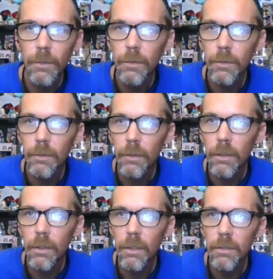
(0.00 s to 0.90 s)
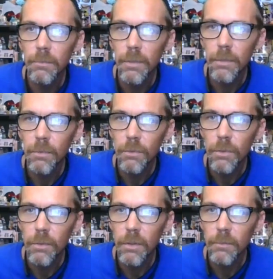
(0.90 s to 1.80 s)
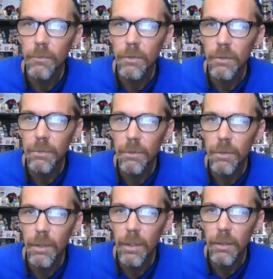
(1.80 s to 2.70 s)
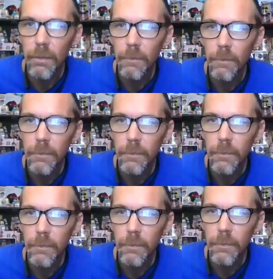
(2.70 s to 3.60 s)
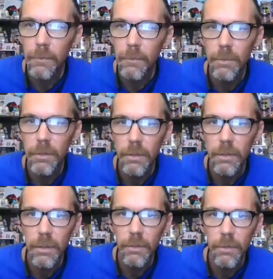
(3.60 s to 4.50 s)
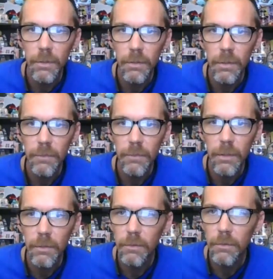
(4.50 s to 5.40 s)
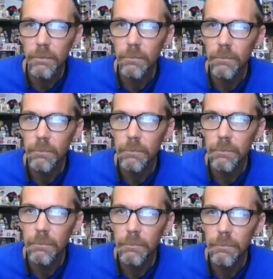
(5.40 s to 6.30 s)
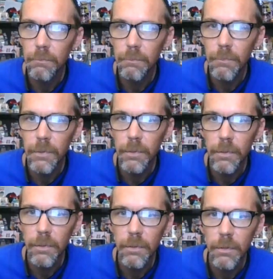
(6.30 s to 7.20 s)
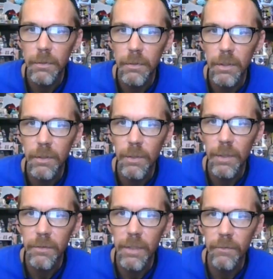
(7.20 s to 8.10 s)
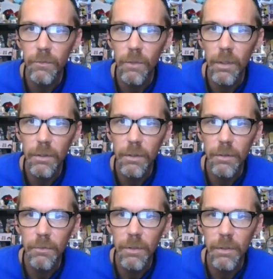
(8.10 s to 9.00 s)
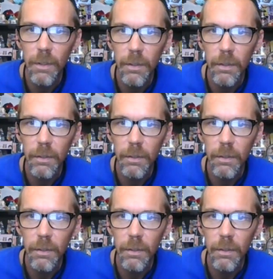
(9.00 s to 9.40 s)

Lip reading: A lot of awesome people showed up. Really appreciate it. And how many does it say we still have talk or in here? It says we have 7 watching and 3 talking.